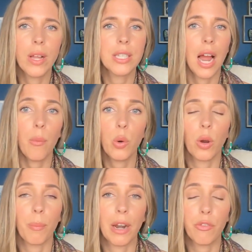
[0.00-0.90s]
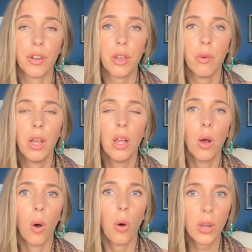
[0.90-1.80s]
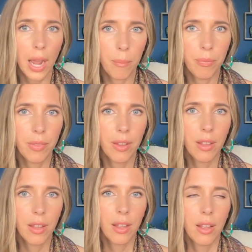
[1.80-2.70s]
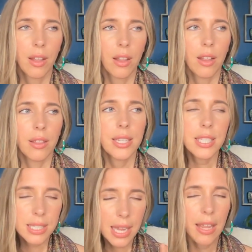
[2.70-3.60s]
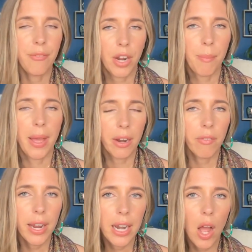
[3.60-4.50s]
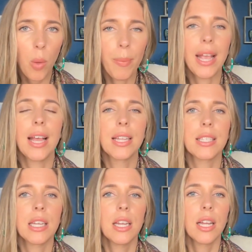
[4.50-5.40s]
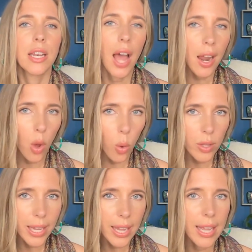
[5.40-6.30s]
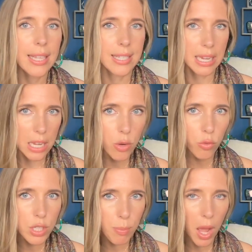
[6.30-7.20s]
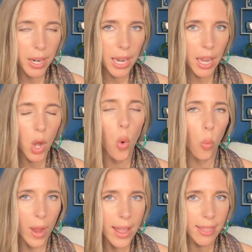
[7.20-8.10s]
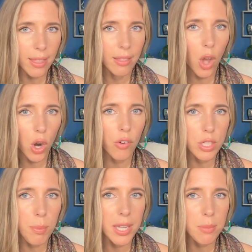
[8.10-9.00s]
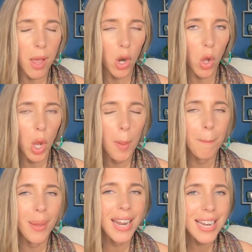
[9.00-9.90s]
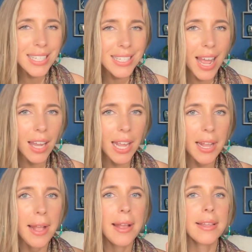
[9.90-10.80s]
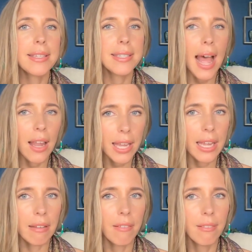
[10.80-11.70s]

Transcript: what time would work better for you? Hold up. This is getting very meta right now because not only is it responding with the ARC response model, but it is telling Sally